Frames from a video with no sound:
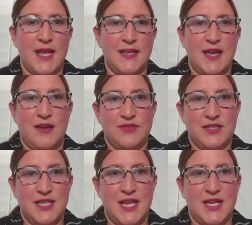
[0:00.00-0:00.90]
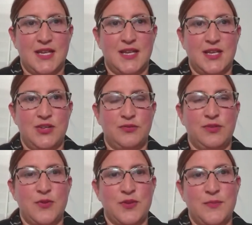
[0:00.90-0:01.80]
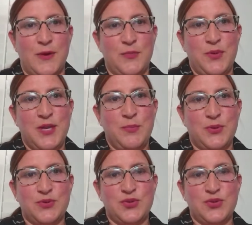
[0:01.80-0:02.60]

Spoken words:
and they have to take, lower amount of people.